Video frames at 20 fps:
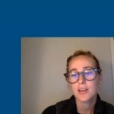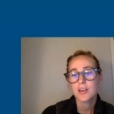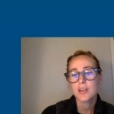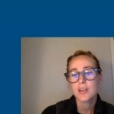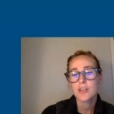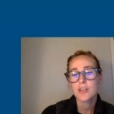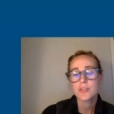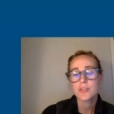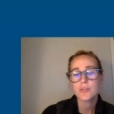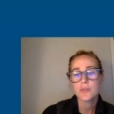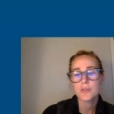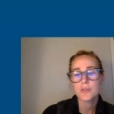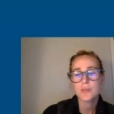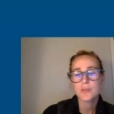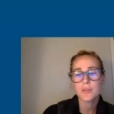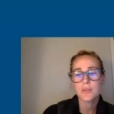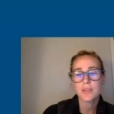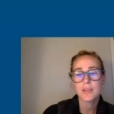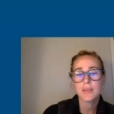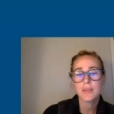Students
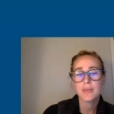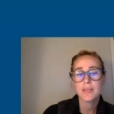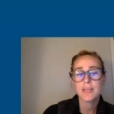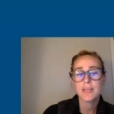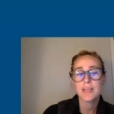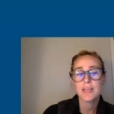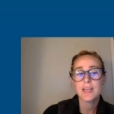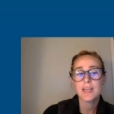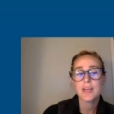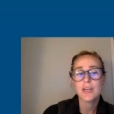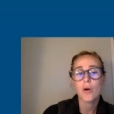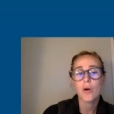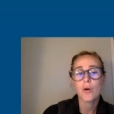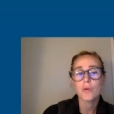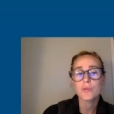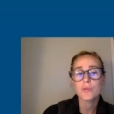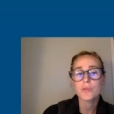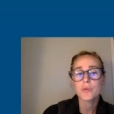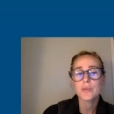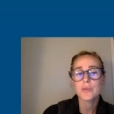with EBD
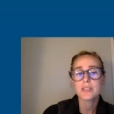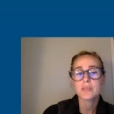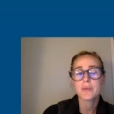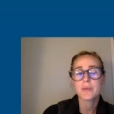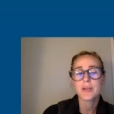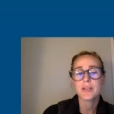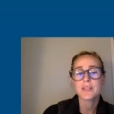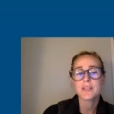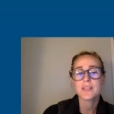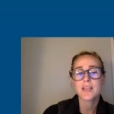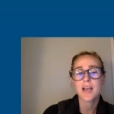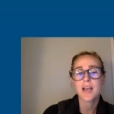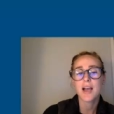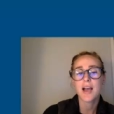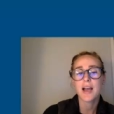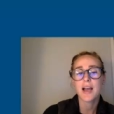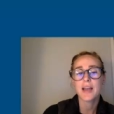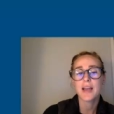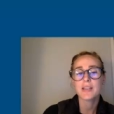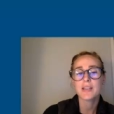also experience the
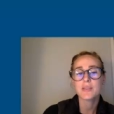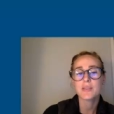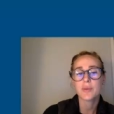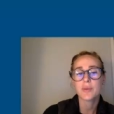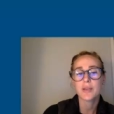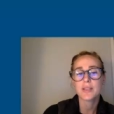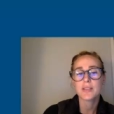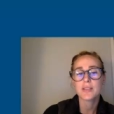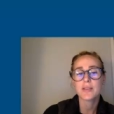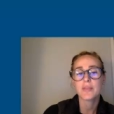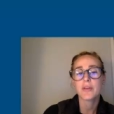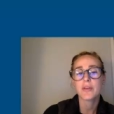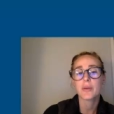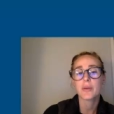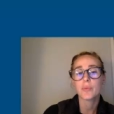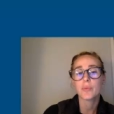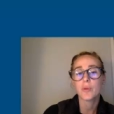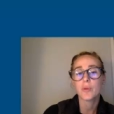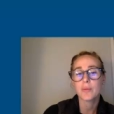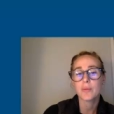highest rates of
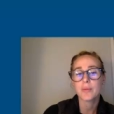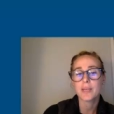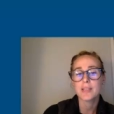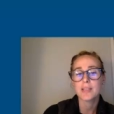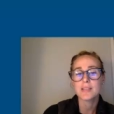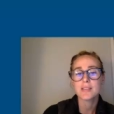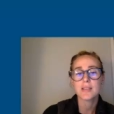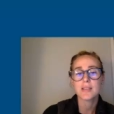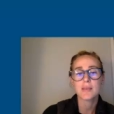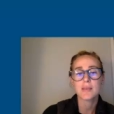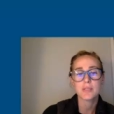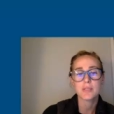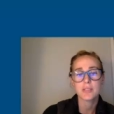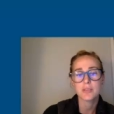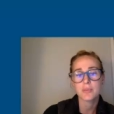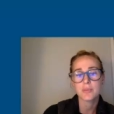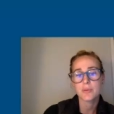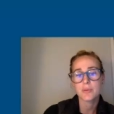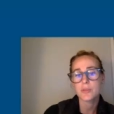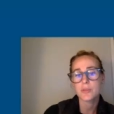unemployment, substance
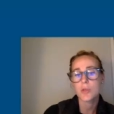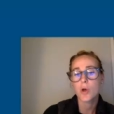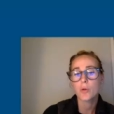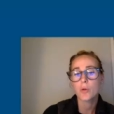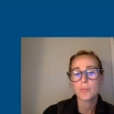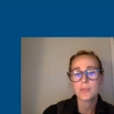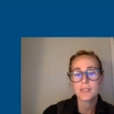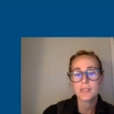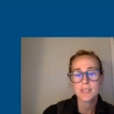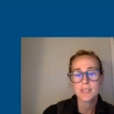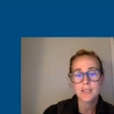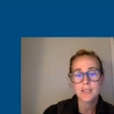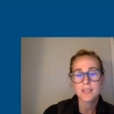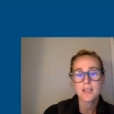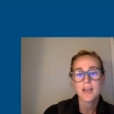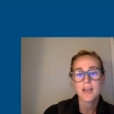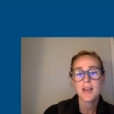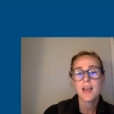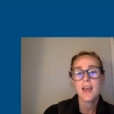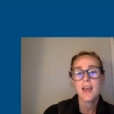abuse, homelessness,
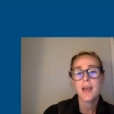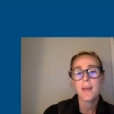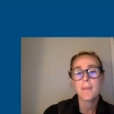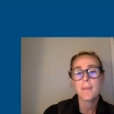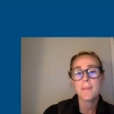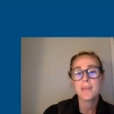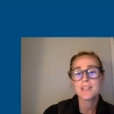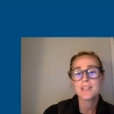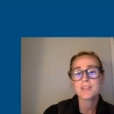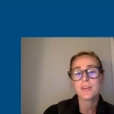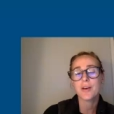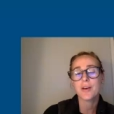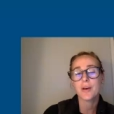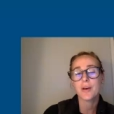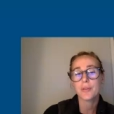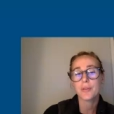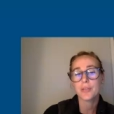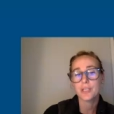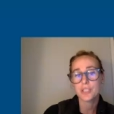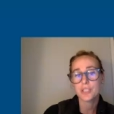and mental
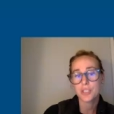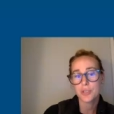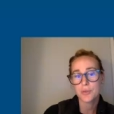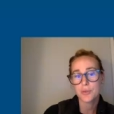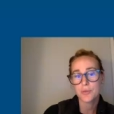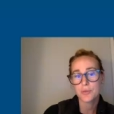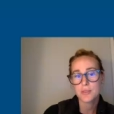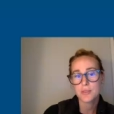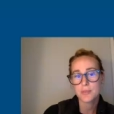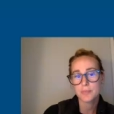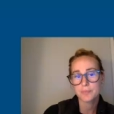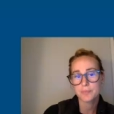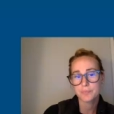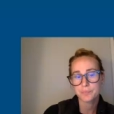health issues.